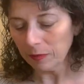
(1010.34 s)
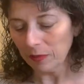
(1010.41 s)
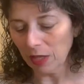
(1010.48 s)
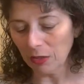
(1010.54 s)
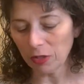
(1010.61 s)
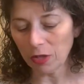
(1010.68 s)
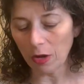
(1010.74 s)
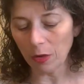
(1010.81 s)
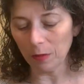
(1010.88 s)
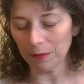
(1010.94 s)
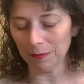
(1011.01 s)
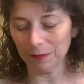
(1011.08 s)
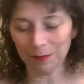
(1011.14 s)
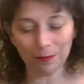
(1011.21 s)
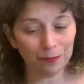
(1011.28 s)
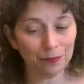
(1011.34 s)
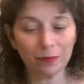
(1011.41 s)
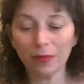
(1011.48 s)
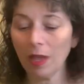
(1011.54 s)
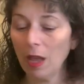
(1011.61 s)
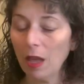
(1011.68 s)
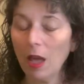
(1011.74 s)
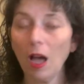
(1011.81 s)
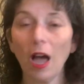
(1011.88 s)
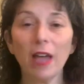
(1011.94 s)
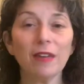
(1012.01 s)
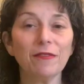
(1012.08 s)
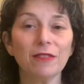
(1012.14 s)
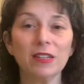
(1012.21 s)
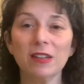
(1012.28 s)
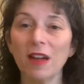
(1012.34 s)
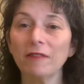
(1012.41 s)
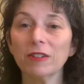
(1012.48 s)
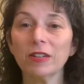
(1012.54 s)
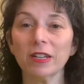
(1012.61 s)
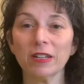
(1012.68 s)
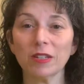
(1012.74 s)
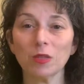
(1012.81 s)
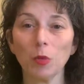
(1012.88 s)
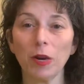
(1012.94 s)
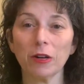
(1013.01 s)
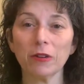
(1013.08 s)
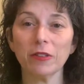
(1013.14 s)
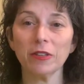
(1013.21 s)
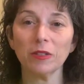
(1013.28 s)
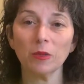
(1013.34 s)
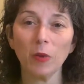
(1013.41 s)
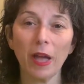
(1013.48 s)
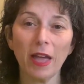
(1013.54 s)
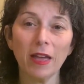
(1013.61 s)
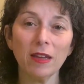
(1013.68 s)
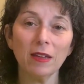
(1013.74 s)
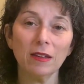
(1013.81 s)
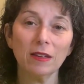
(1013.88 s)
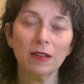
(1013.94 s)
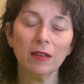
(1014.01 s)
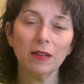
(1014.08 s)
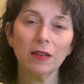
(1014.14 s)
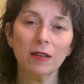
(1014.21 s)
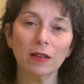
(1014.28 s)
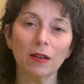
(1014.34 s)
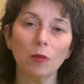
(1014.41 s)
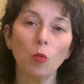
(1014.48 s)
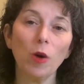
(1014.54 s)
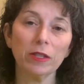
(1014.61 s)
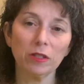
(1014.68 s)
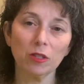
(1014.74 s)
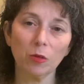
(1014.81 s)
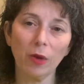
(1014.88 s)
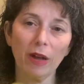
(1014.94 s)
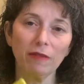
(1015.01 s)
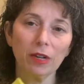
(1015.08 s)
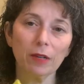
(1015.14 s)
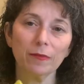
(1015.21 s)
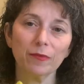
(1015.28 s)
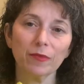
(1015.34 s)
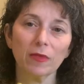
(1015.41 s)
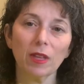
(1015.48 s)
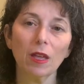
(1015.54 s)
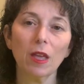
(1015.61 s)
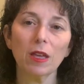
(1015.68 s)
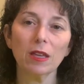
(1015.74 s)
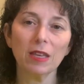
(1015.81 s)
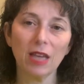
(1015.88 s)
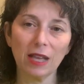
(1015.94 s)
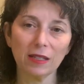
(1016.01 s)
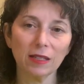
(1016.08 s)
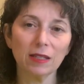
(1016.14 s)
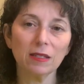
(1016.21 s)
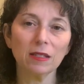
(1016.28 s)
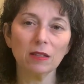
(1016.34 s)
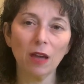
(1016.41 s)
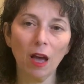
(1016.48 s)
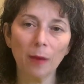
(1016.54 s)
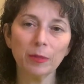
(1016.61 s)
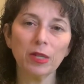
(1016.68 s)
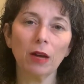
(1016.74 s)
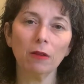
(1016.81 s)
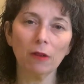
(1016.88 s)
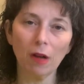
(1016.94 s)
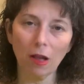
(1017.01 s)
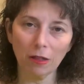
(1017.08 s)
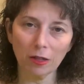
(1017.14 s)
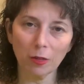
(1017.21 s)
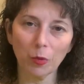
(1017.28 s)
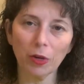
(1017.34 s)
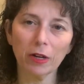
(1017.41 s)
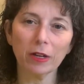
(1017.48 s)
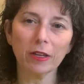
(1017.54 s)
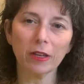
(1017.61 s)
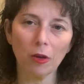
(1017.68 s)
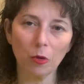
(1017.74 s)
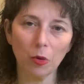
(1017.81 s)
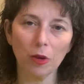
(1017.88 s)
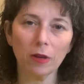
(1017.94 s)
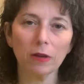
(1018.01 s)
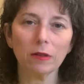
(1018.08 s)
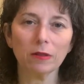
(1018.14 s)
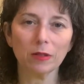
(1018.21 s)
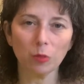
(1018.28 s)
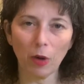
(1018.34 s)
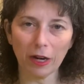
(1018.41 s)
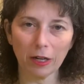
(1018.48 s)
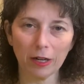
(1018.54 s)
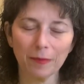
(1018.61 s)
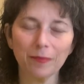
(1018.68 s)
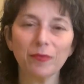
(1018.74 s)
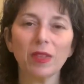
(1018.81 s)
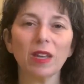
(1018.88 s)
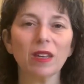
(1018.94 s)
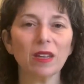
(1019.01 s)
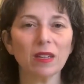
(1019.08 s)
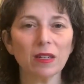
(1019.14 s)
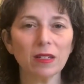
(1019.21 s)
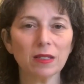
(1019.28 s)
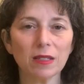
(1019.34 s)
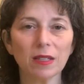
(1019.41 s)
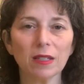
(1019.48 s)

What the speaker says: So I have never knit a sweater this way whatsoever. Yes, it's a top-down color work yoke sweater. It's